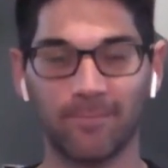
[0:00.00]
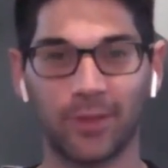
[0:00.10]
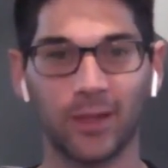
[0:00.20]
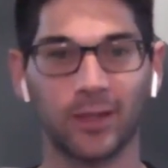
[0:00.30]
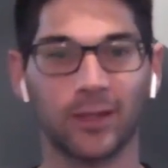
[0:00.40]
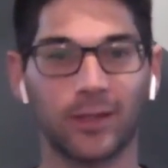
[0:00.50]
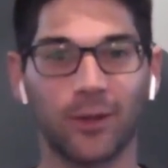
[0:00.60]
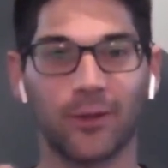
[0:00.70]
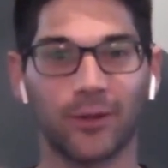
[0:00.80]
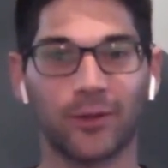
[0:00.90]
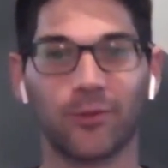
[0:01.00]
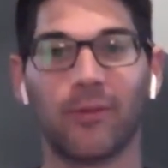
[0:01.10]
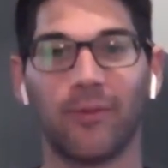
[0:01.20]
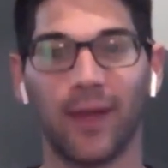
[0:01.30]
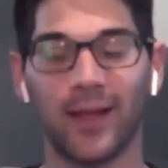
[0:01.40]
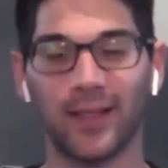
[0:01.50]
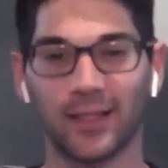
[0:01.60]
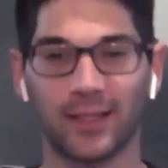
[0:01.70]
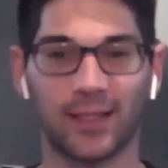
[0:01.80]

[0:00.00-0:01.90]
there's 3 phases,